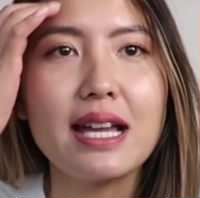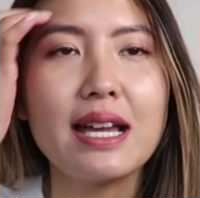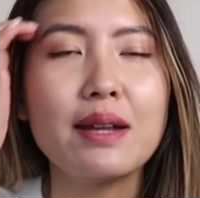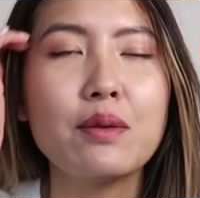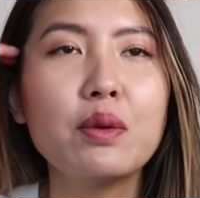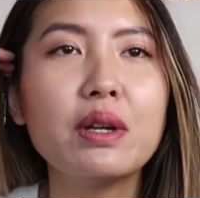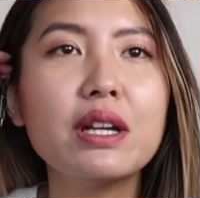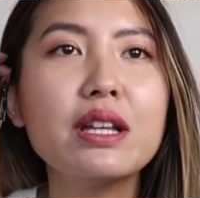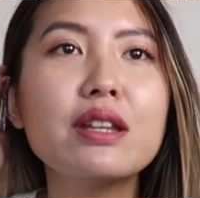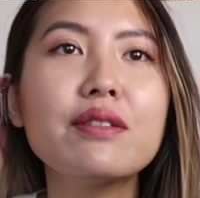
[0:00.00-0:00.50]

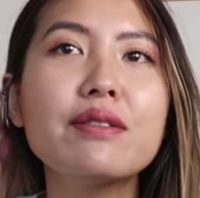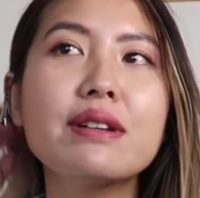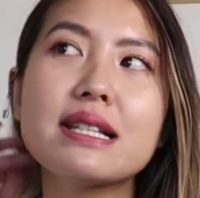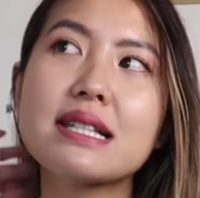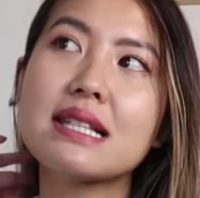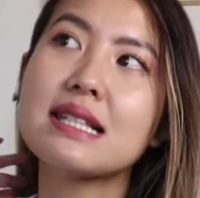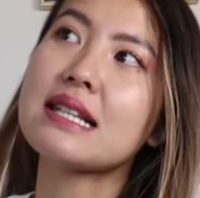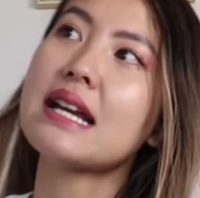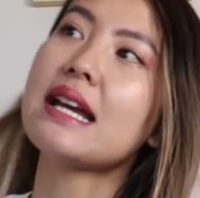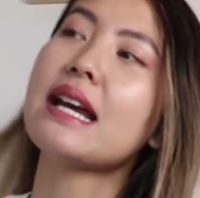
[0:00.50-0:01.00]
And one of the
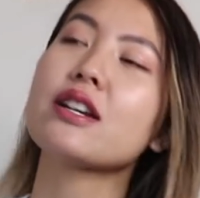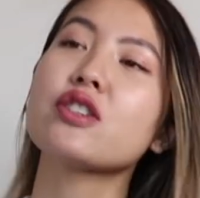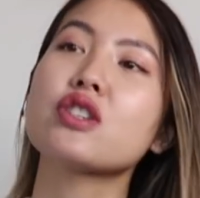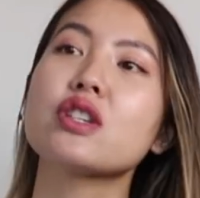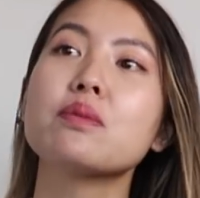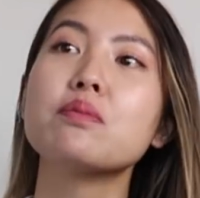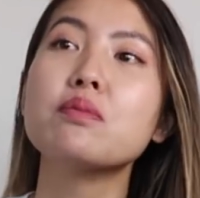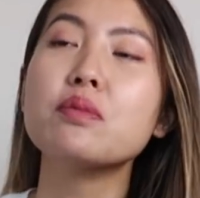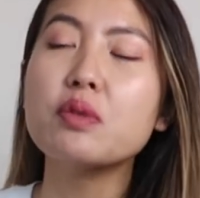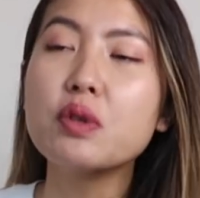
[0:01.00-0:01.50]
reasons I
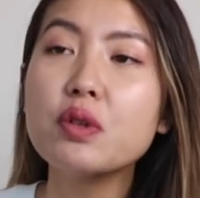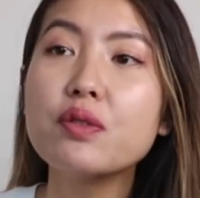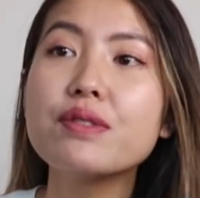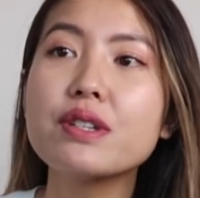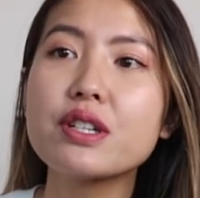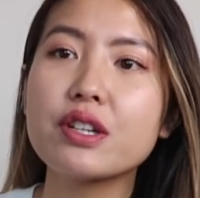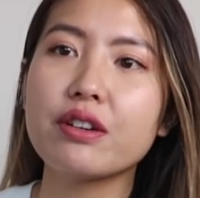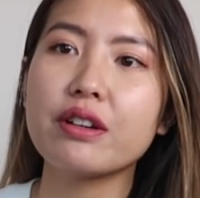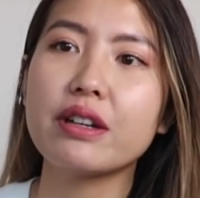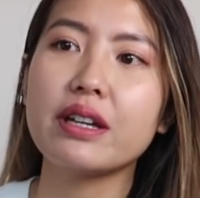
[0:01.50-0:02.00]
actually moved
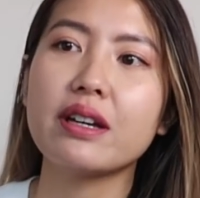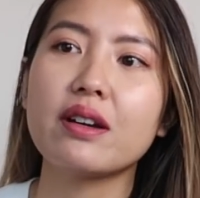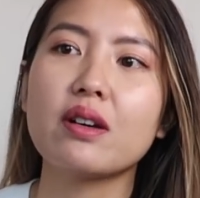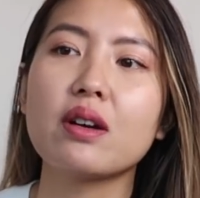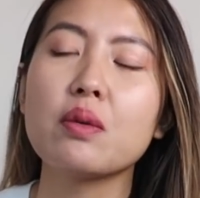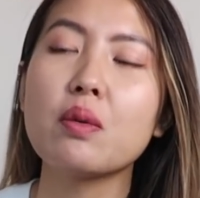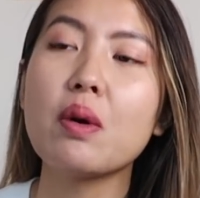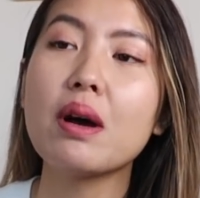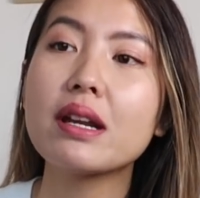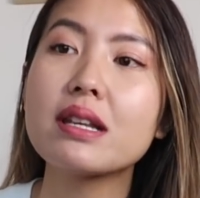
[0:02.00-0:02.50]
to Korea,
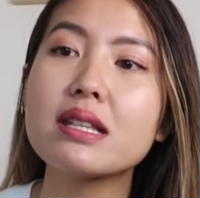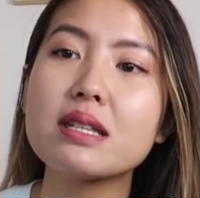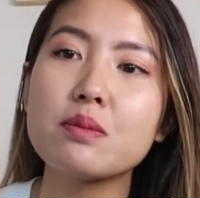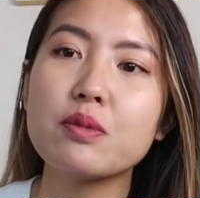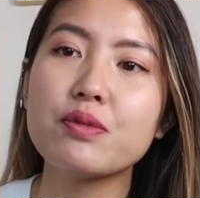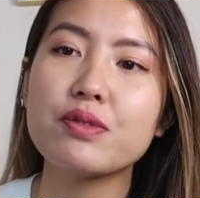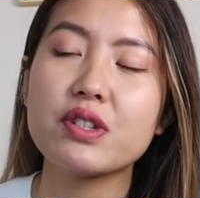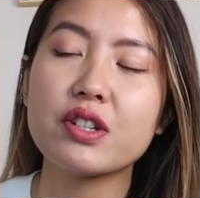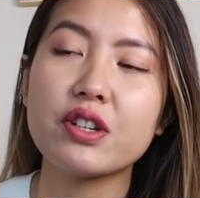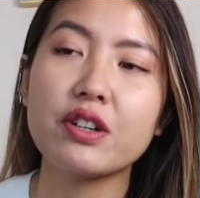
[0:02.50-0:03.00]
or wanted to
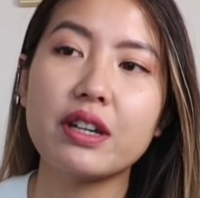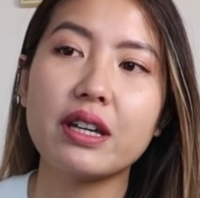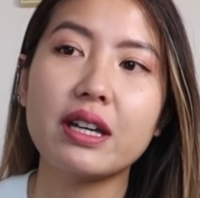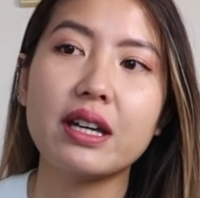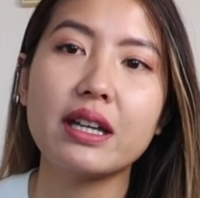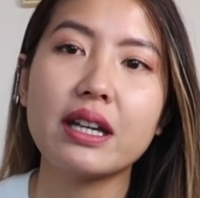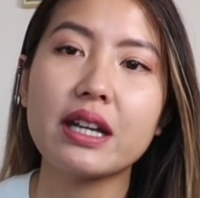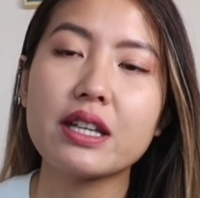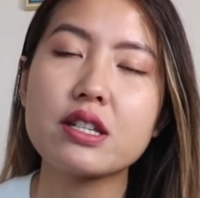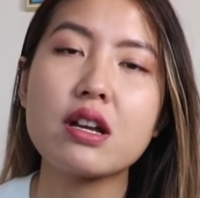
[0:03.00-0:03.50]
move to Korea,
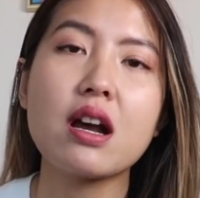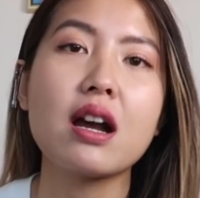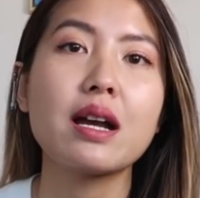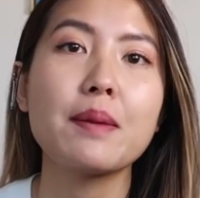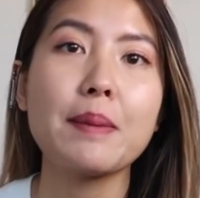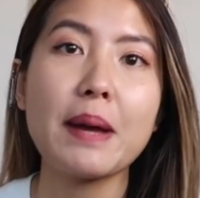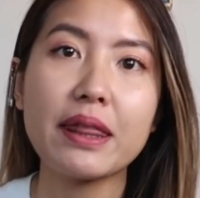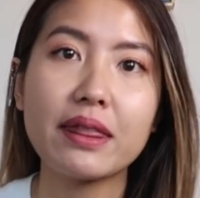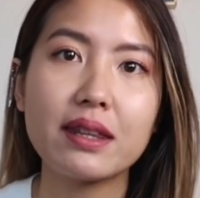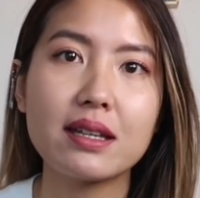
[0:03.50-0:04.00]
and I talk
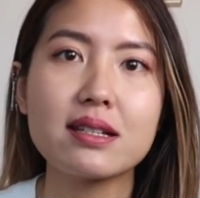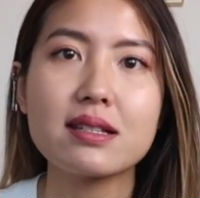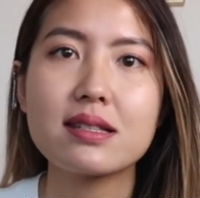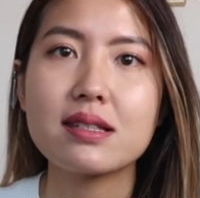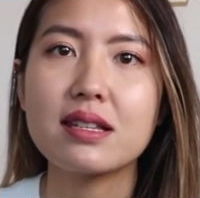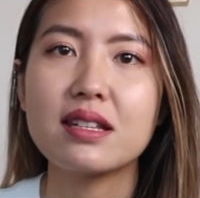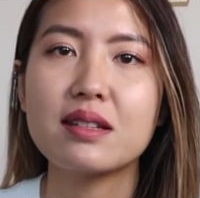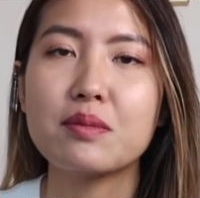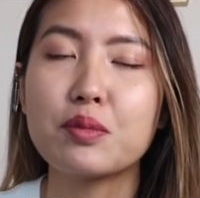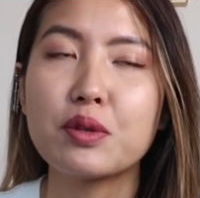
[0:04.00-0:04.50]
about this
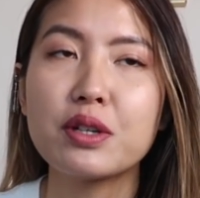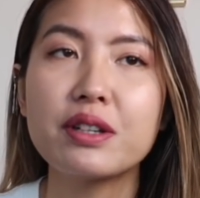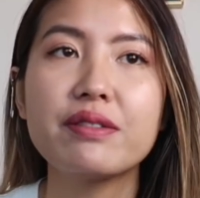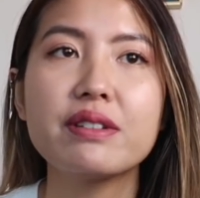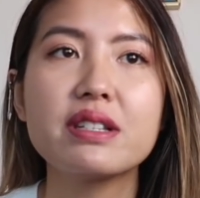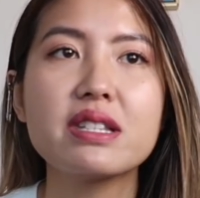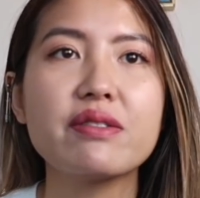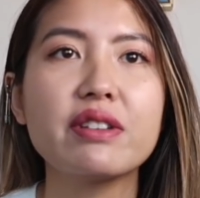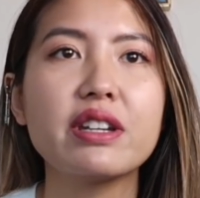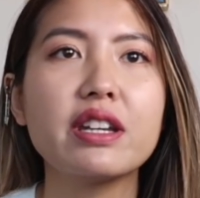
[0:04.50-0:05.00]
in
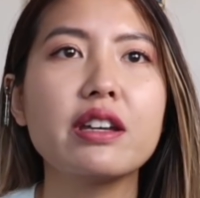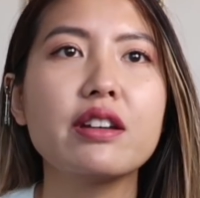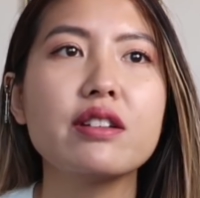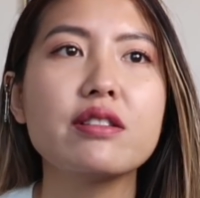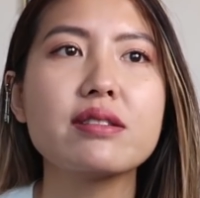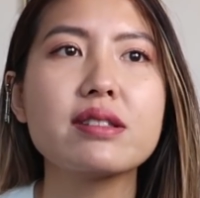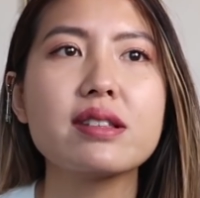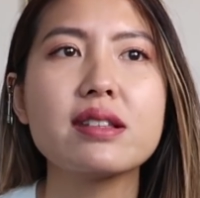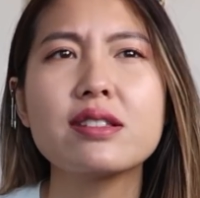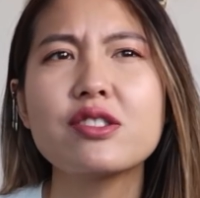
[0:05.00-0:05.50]
previous
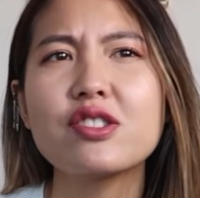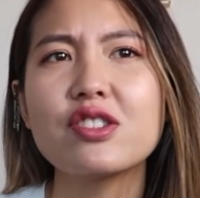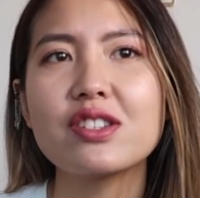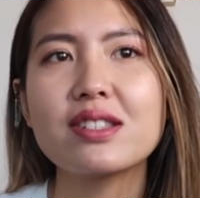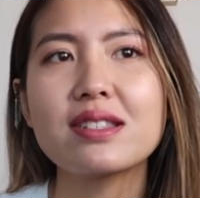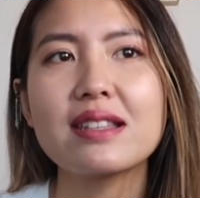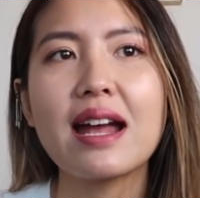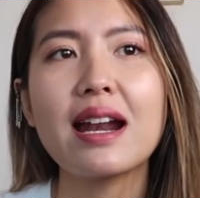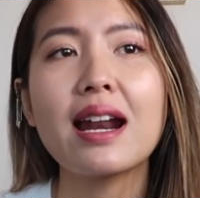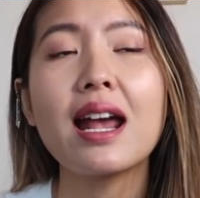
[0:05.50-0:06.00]
videos, is
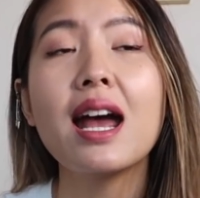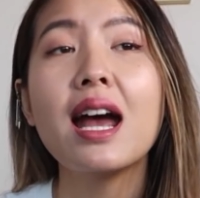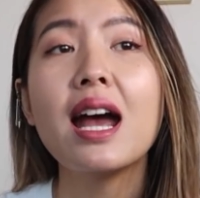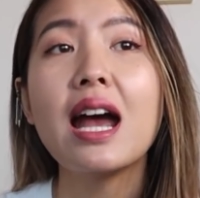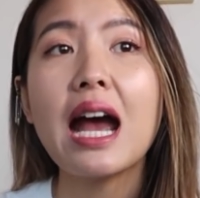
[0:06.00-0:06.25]
just that